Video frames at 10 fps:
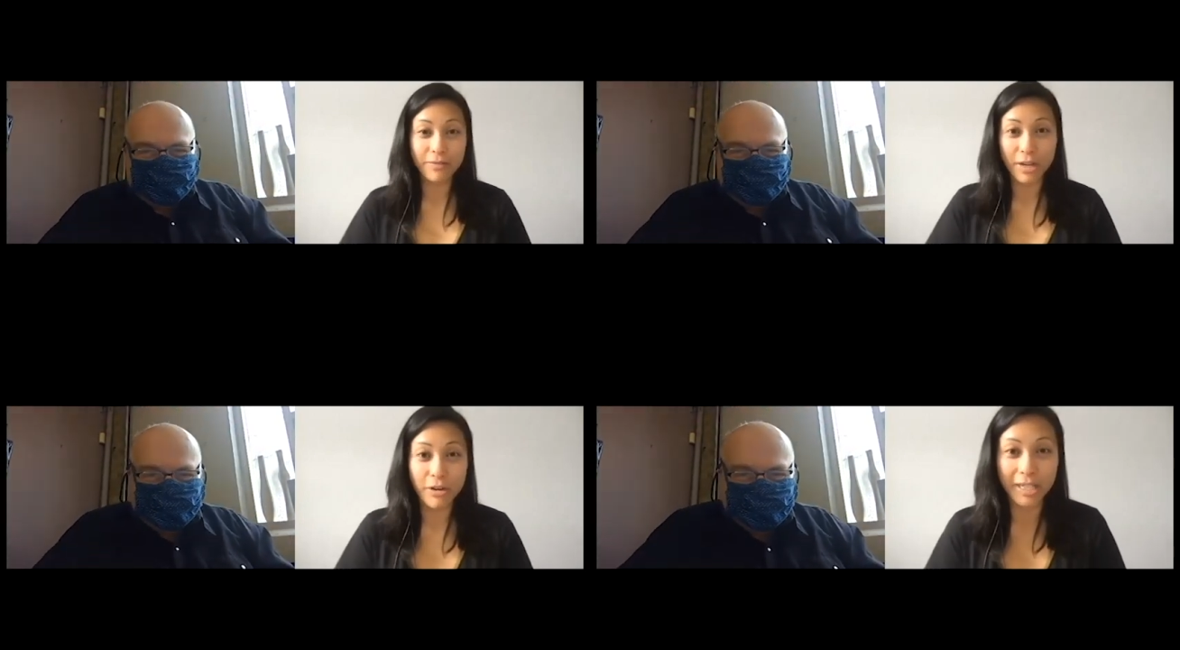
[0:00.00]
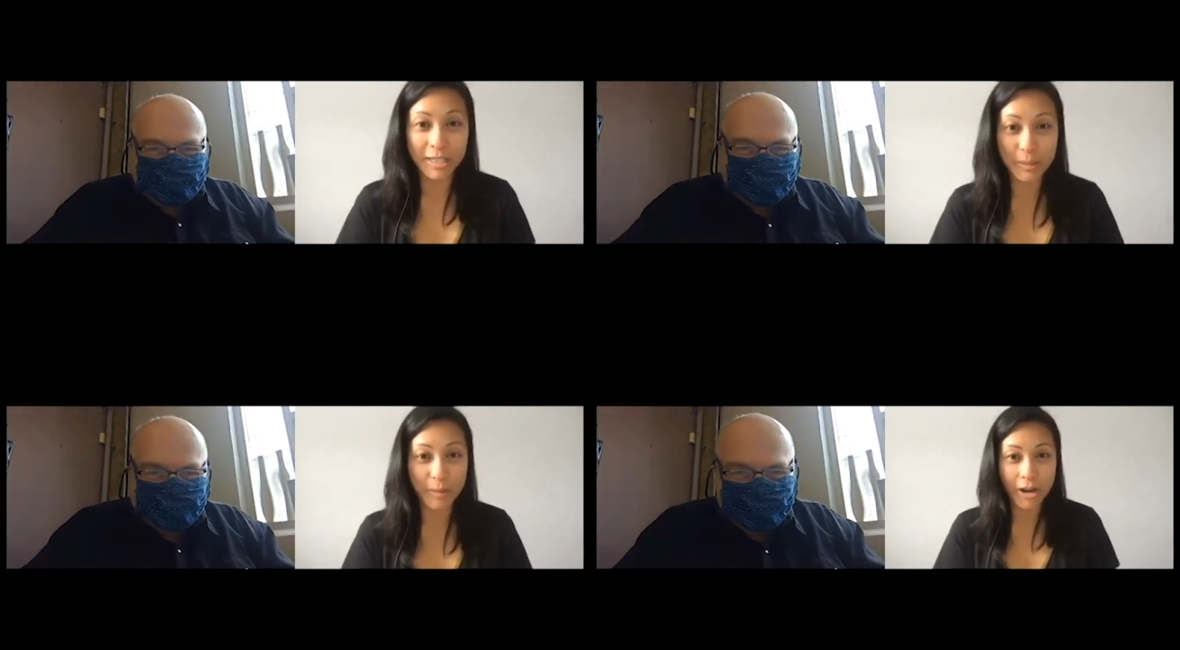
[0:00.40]
Speaker 1: very
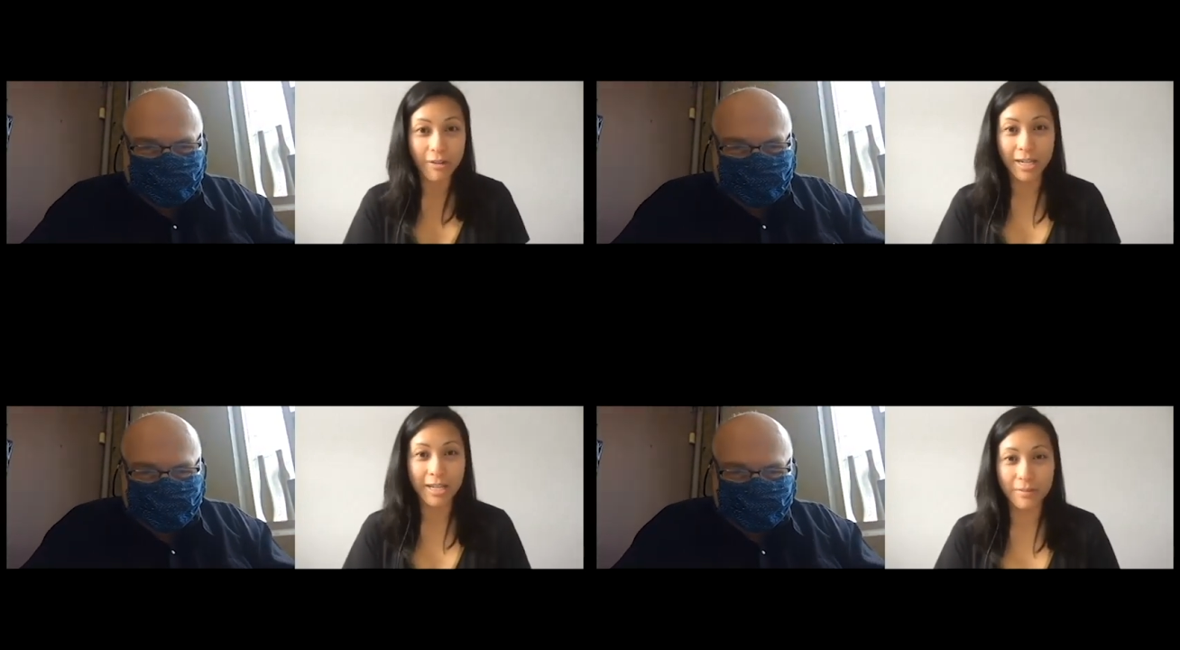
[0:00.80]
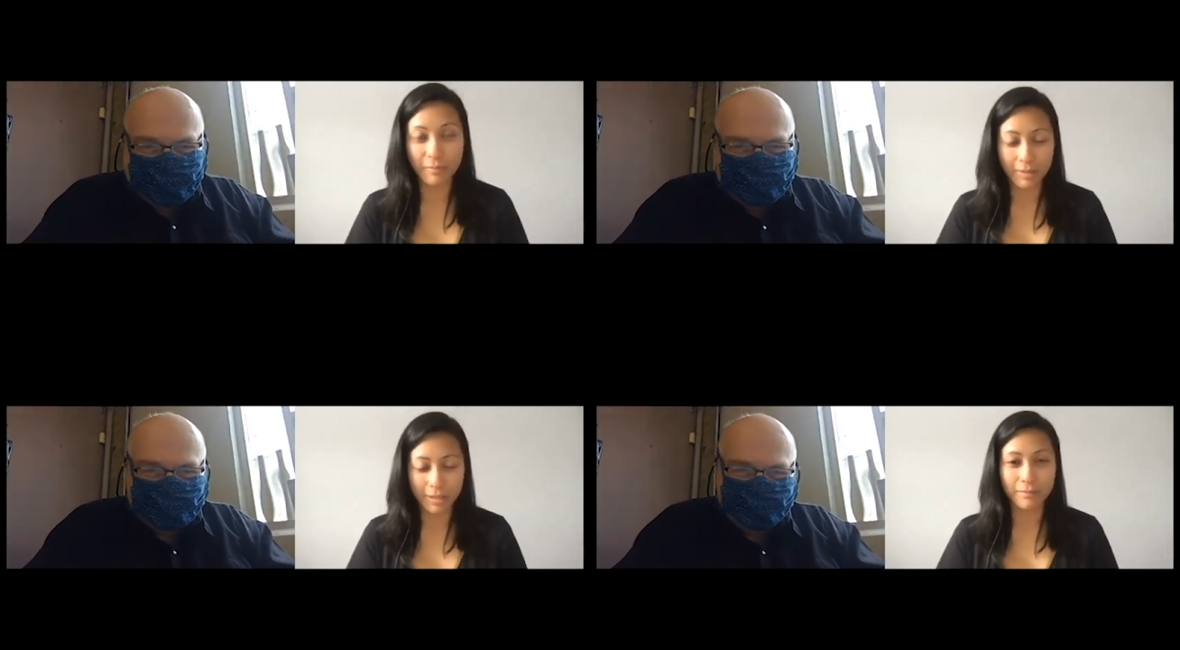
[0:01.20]
inspiring. As
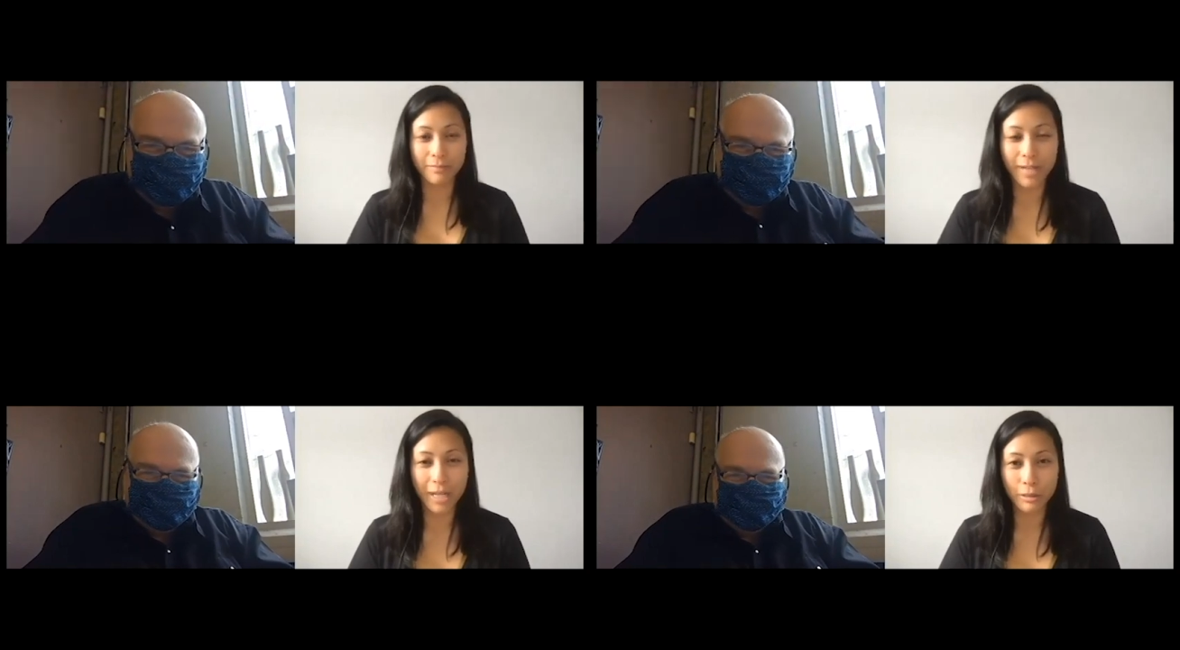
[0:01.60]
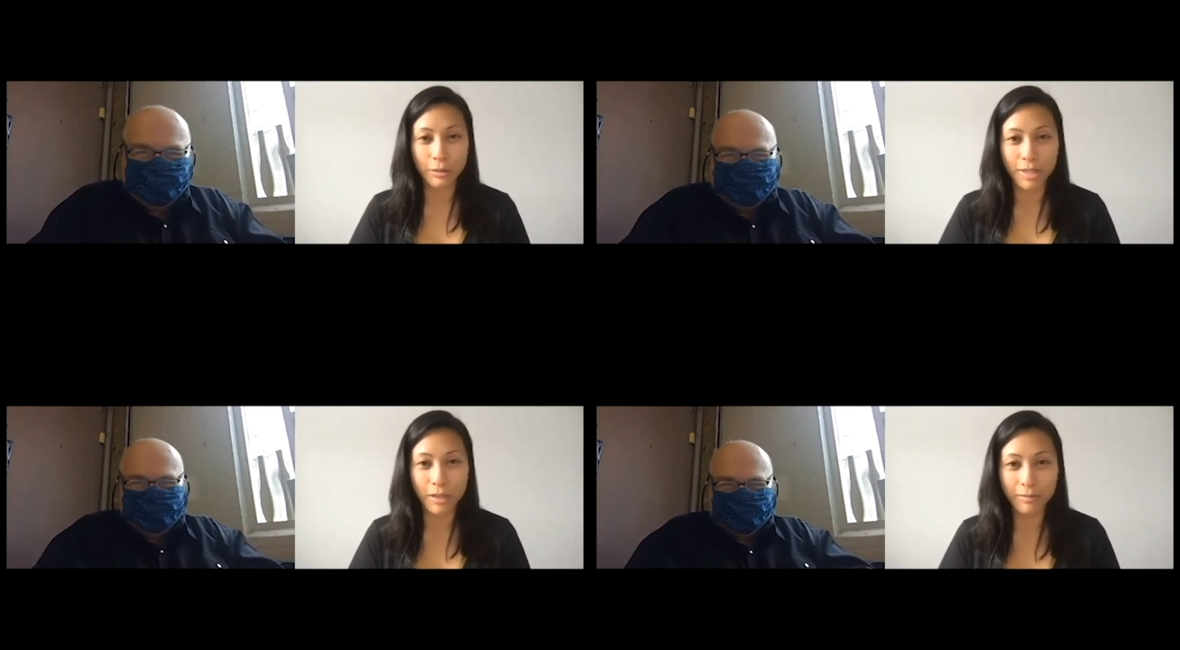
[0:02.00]
you know, I close
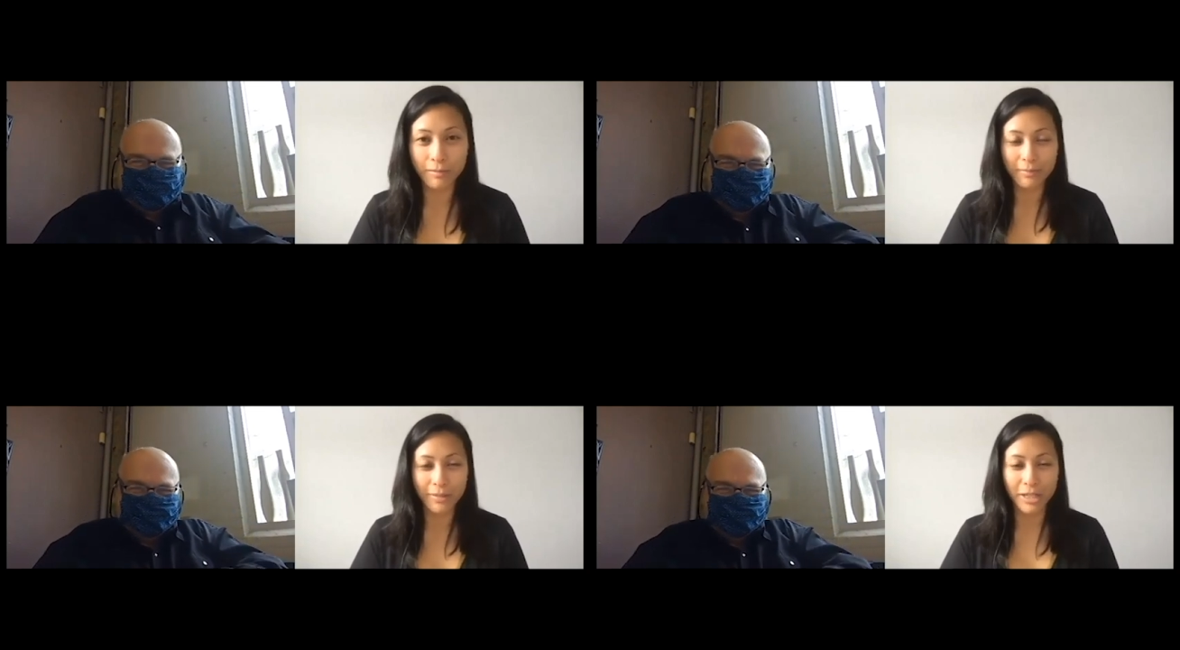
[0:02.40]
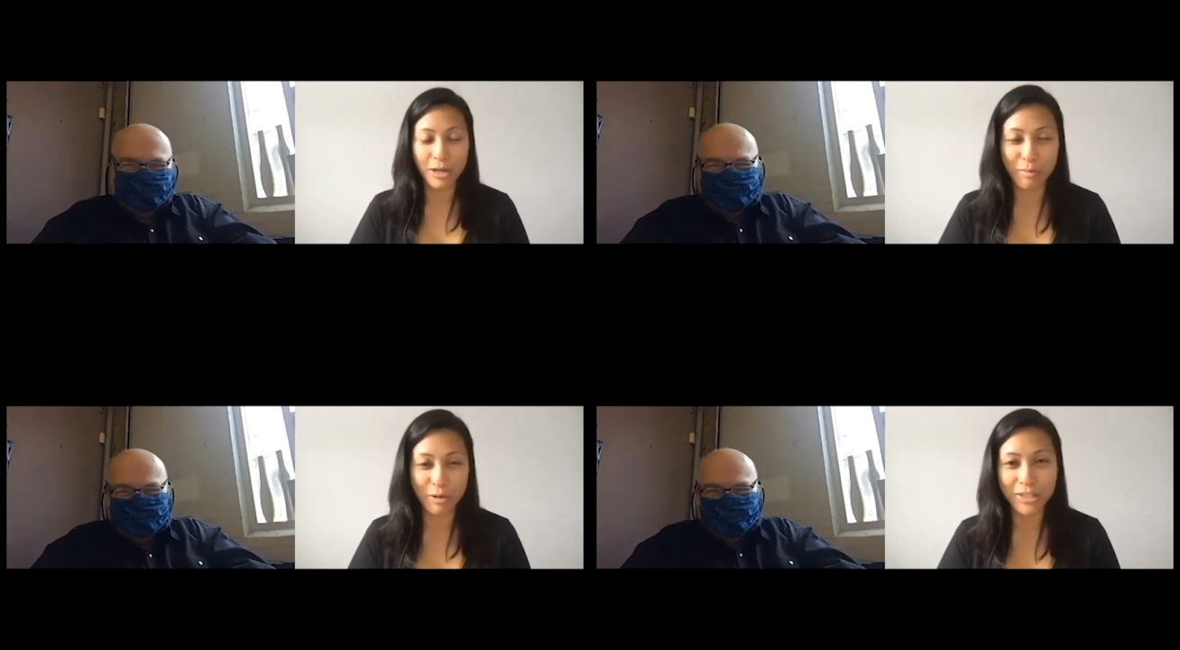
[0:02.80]
out the year
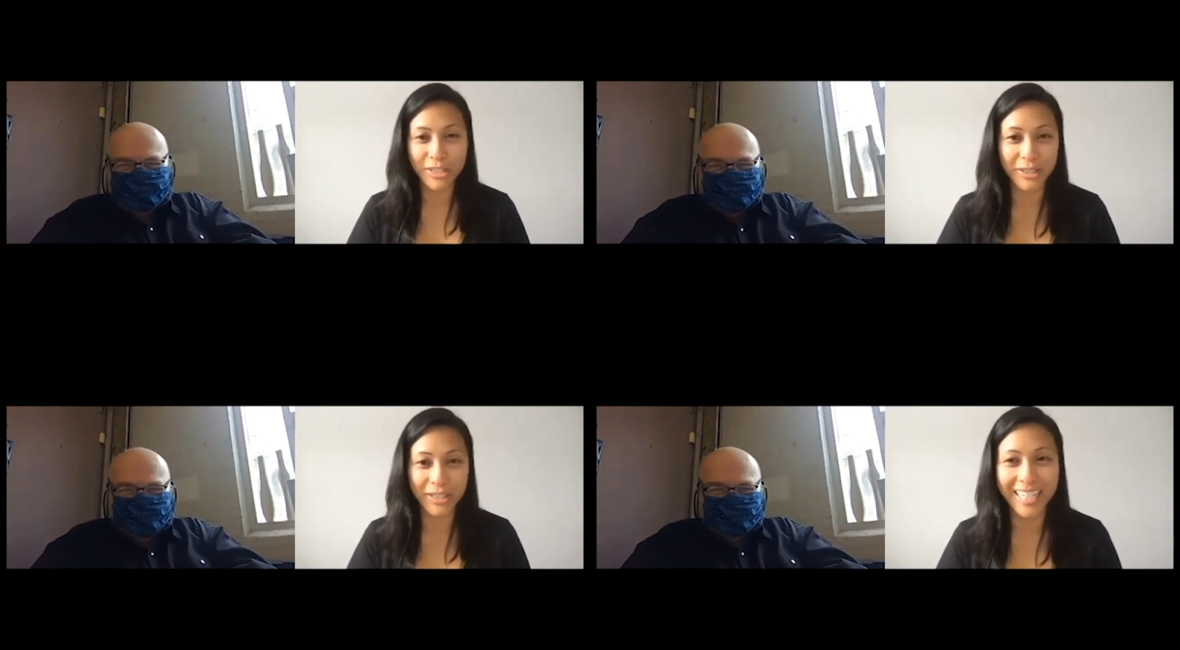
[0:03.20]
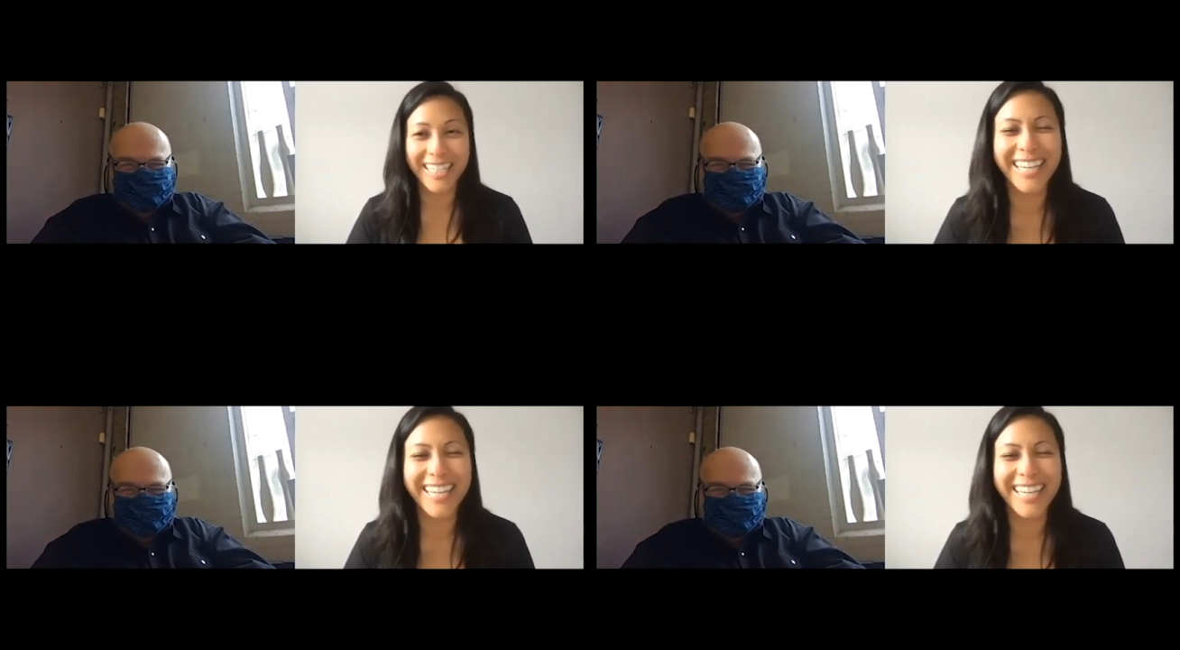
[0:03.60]
personally.